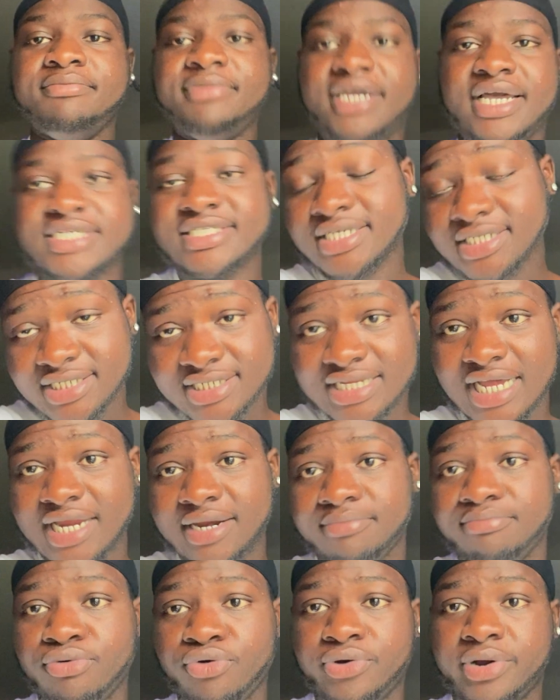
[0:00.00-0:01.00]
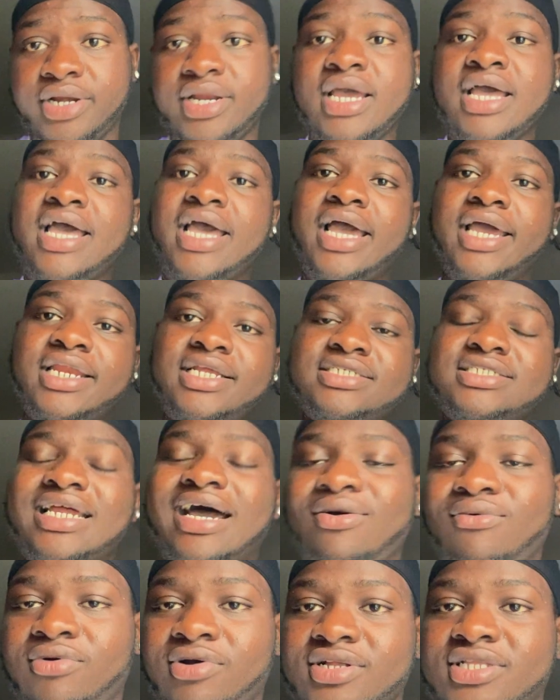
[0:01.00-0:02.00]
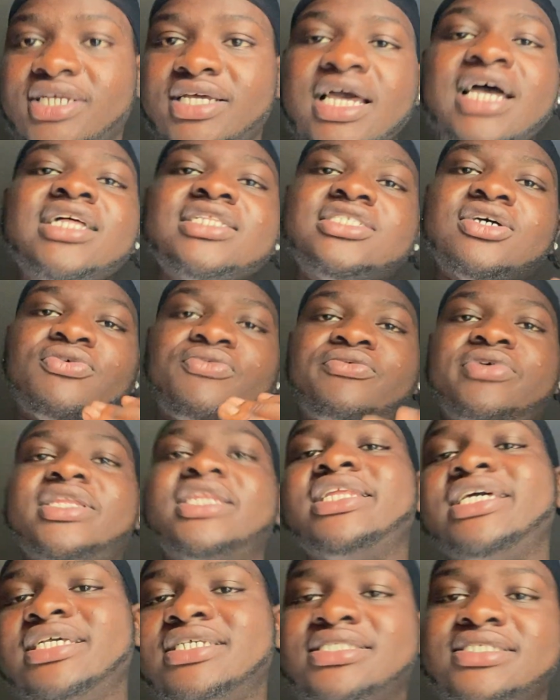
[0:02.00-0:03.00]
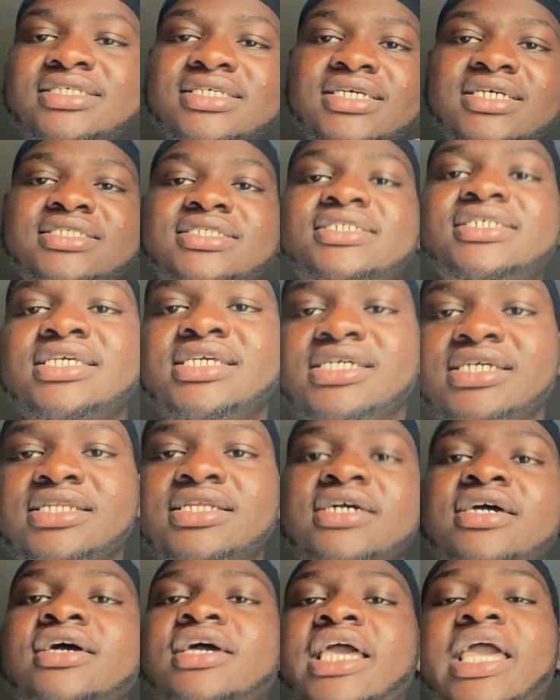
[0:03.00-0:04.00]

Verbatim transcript: because it is not important and it's not worth it to release your seed